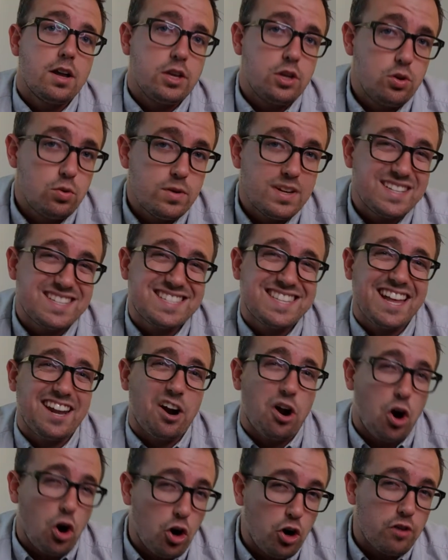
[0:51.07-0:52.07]
units
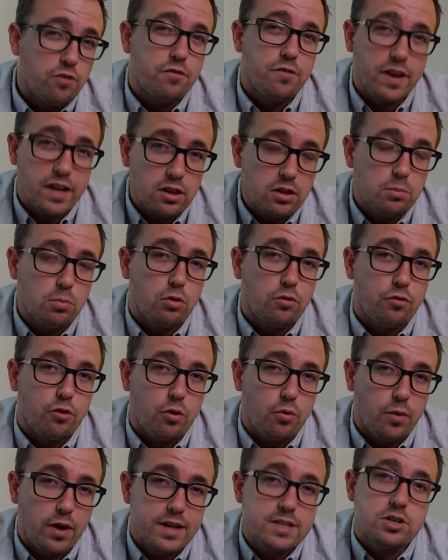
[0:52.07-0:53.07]
that are available
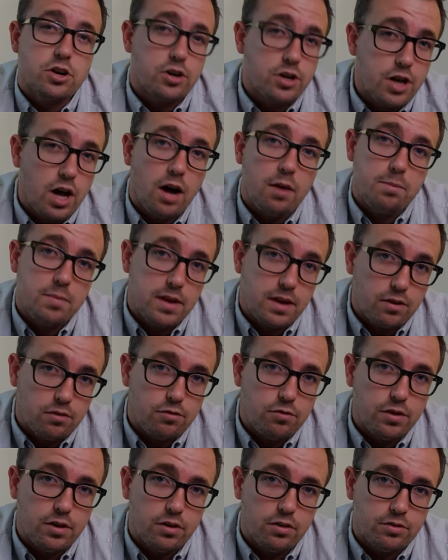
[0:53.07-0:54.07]
for rent are not being
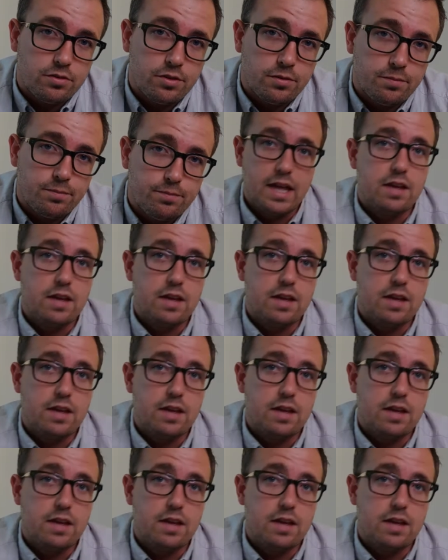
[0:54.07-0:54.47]
filled.